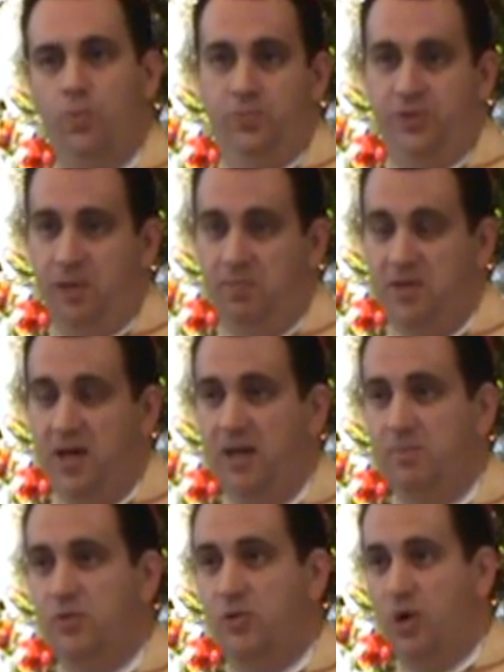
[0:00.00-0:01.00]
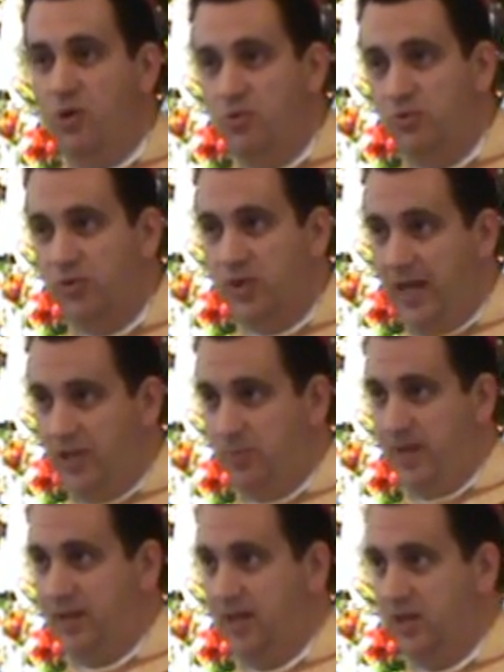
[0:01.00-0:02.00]
Sometimes those
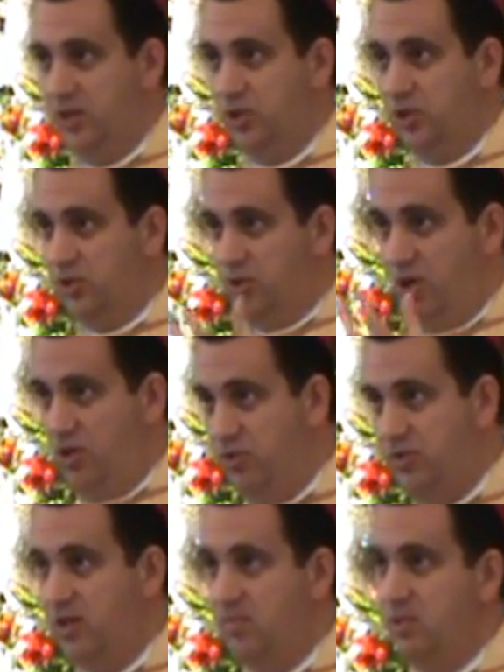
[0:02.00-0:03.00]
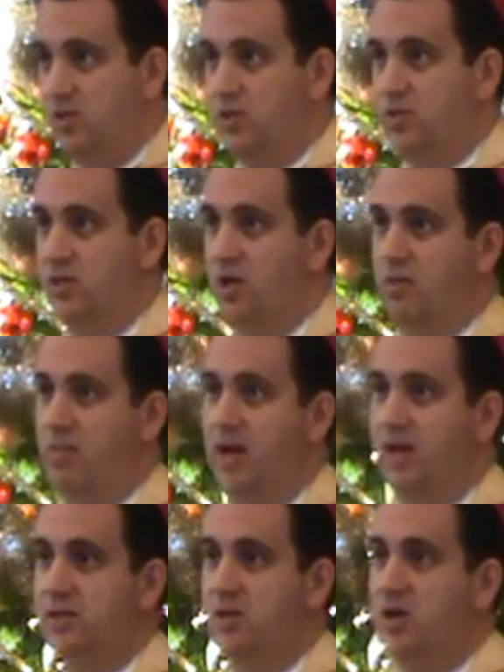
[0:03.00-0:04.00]
expectations, those images in our
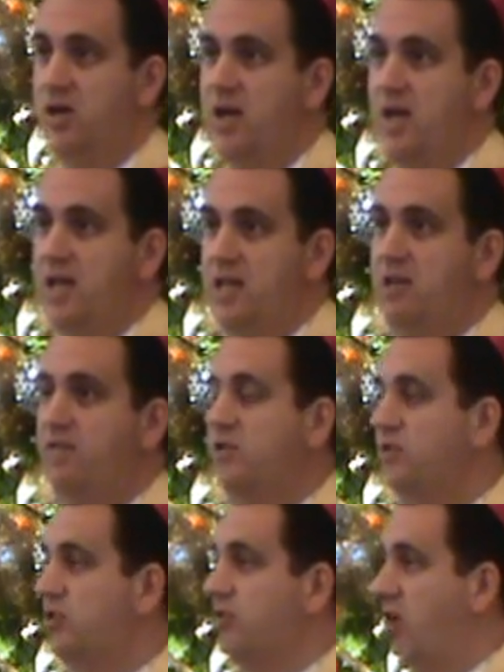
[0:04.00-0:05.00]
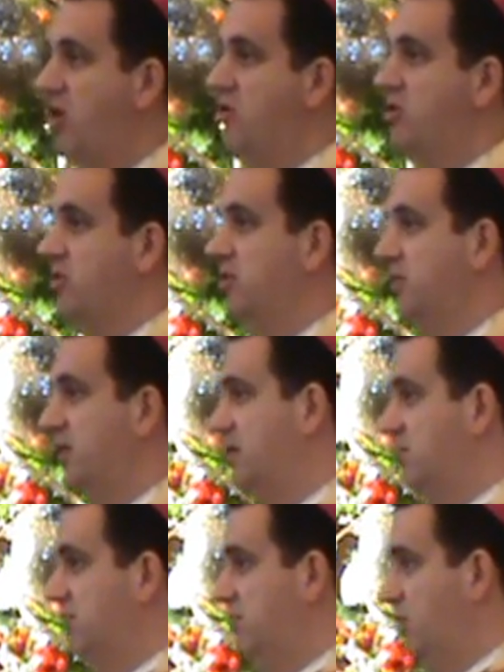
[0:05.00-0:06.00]
mind are even stronger
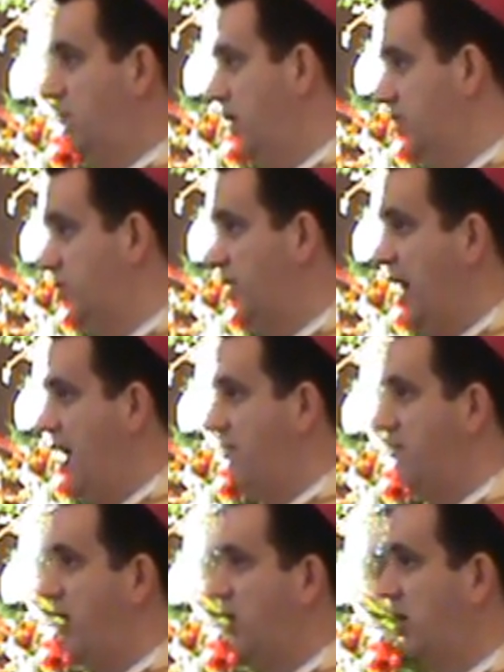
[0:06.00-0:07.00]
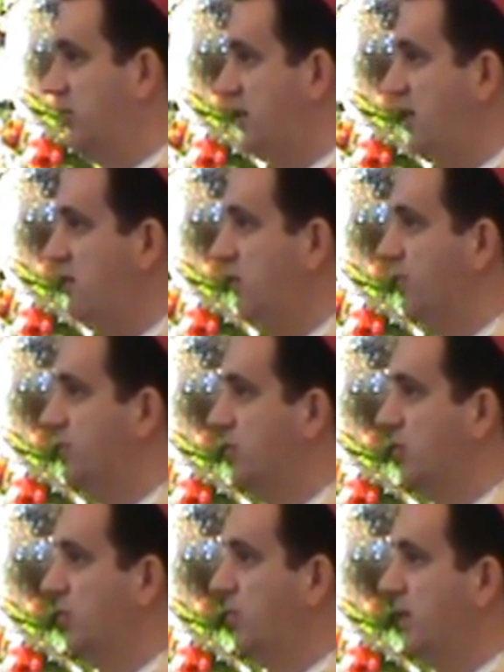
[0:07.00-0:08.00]
than the ones we have about ourselves
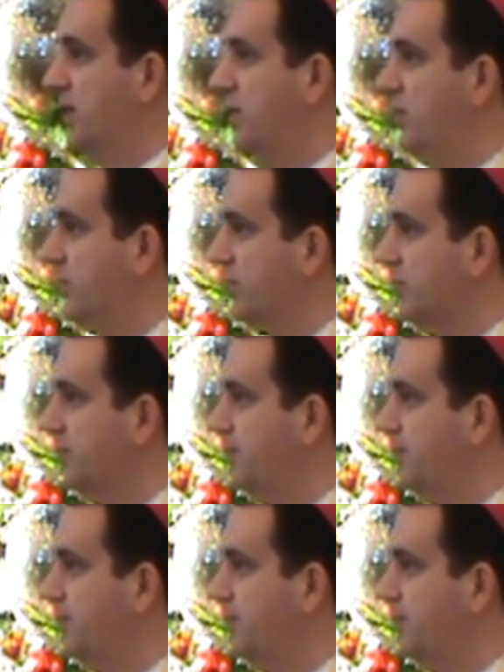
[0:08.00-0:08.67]
or one another.